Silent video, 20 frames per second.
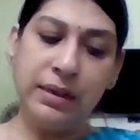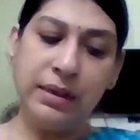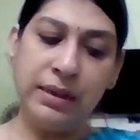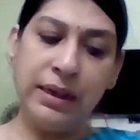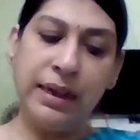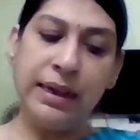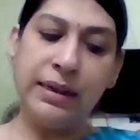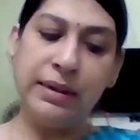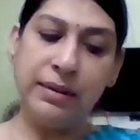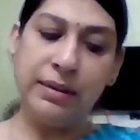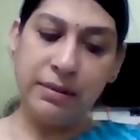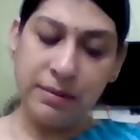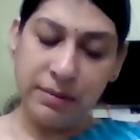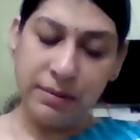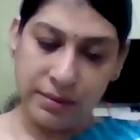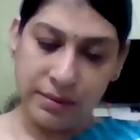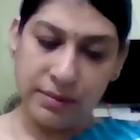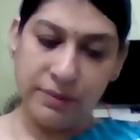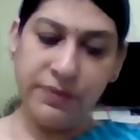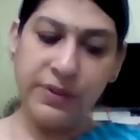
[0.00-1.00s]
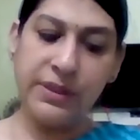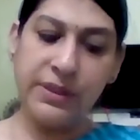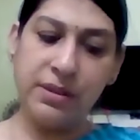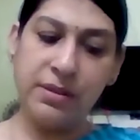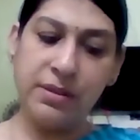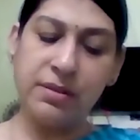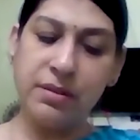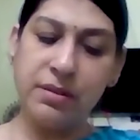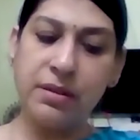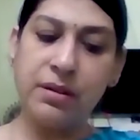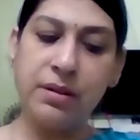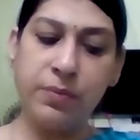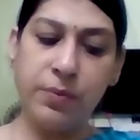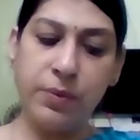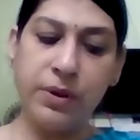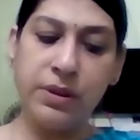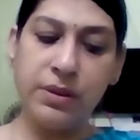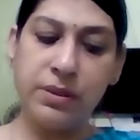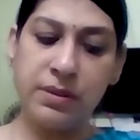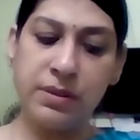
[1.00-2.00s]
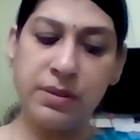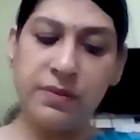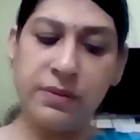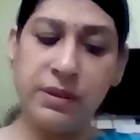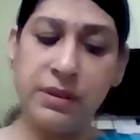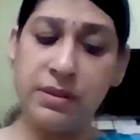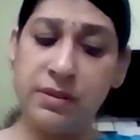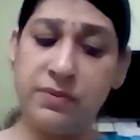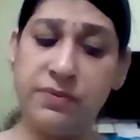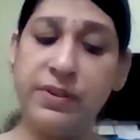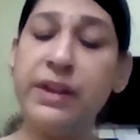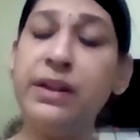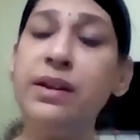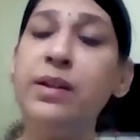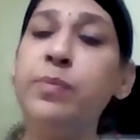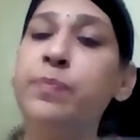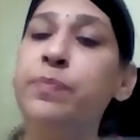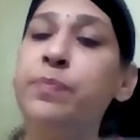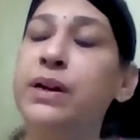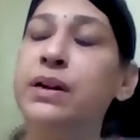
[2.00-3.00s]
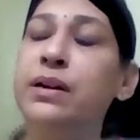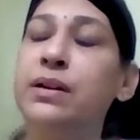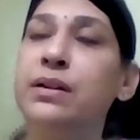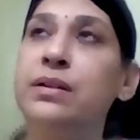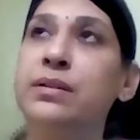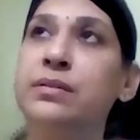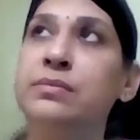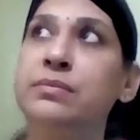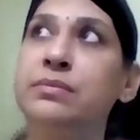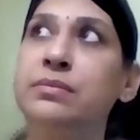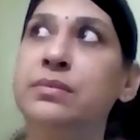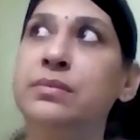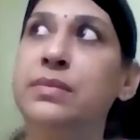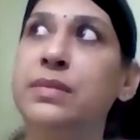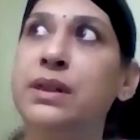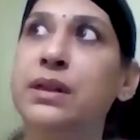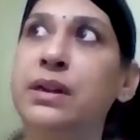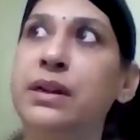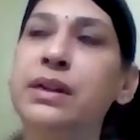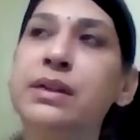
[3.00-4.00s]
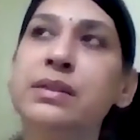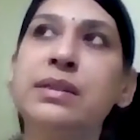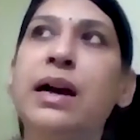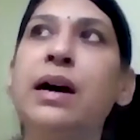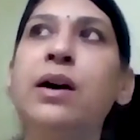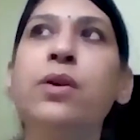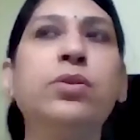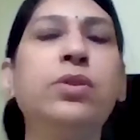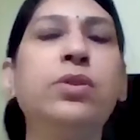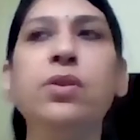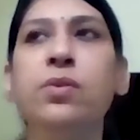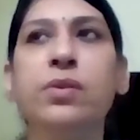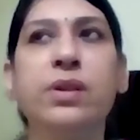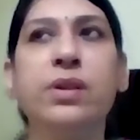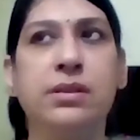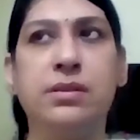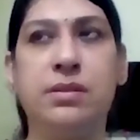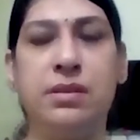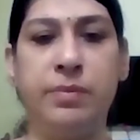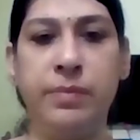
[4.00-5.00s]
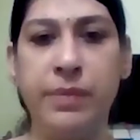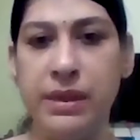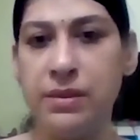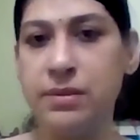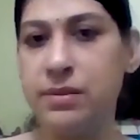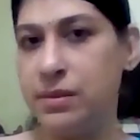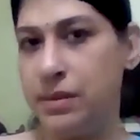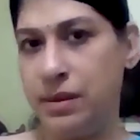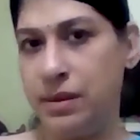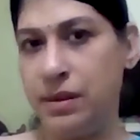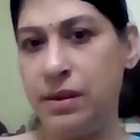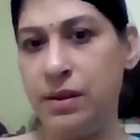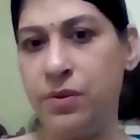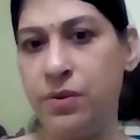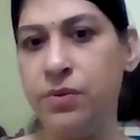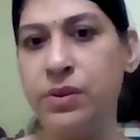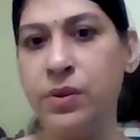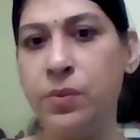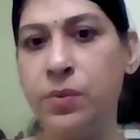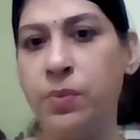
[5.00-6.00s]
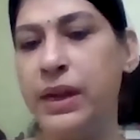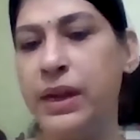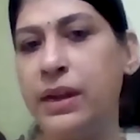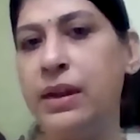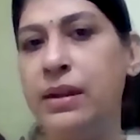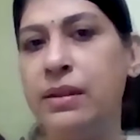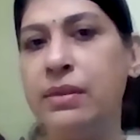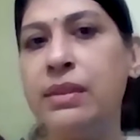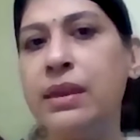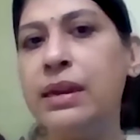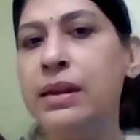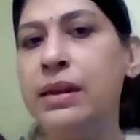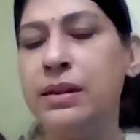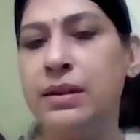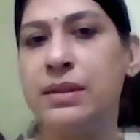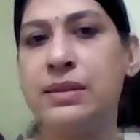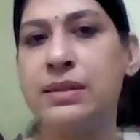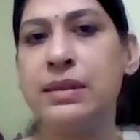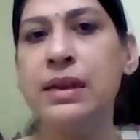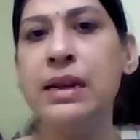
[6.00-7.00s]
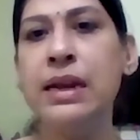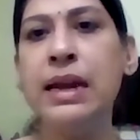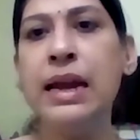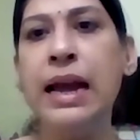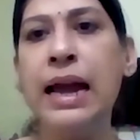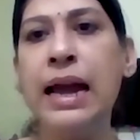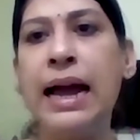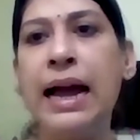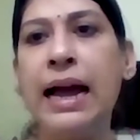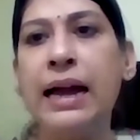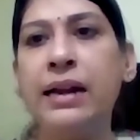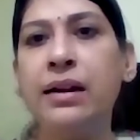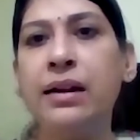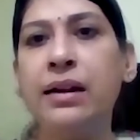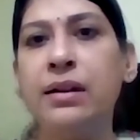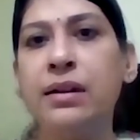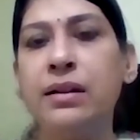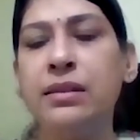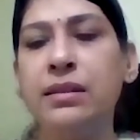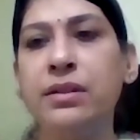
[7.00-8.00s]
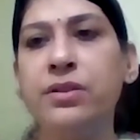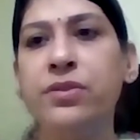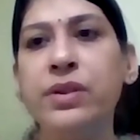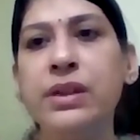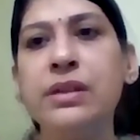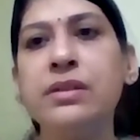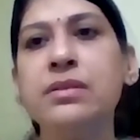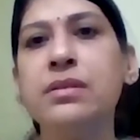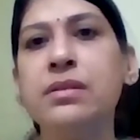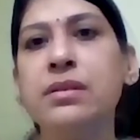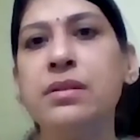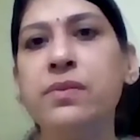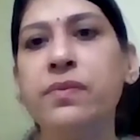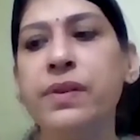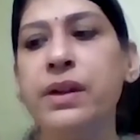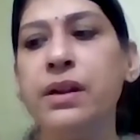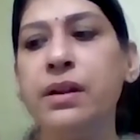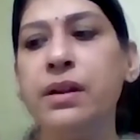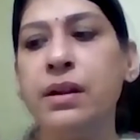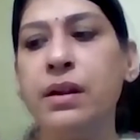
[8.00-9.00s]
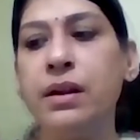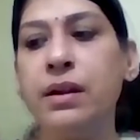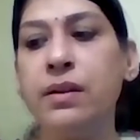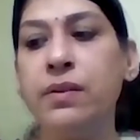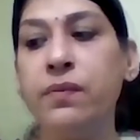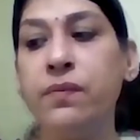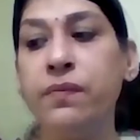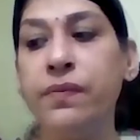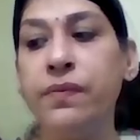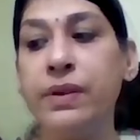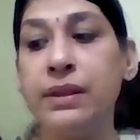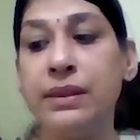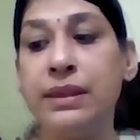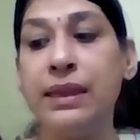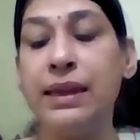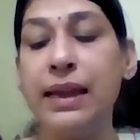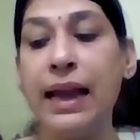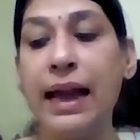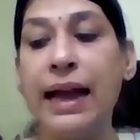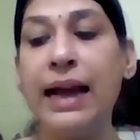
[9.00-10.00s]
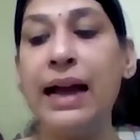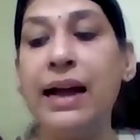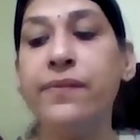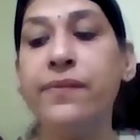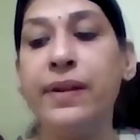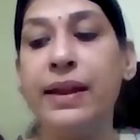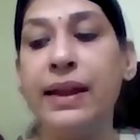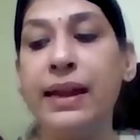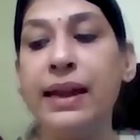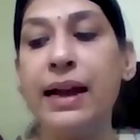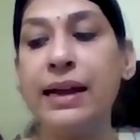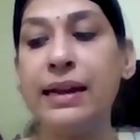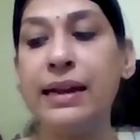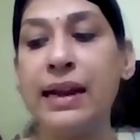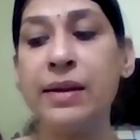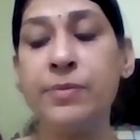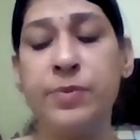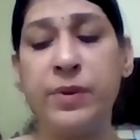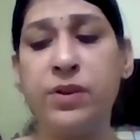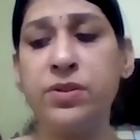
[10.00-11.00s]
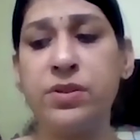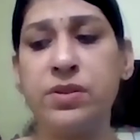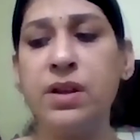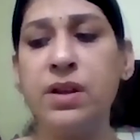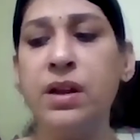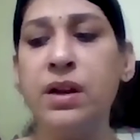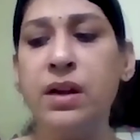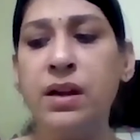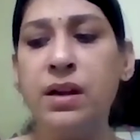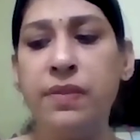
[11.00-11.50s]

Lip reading: VC sir is very his outlook is amazing. The way he thinks, and the reason they have AI lab, because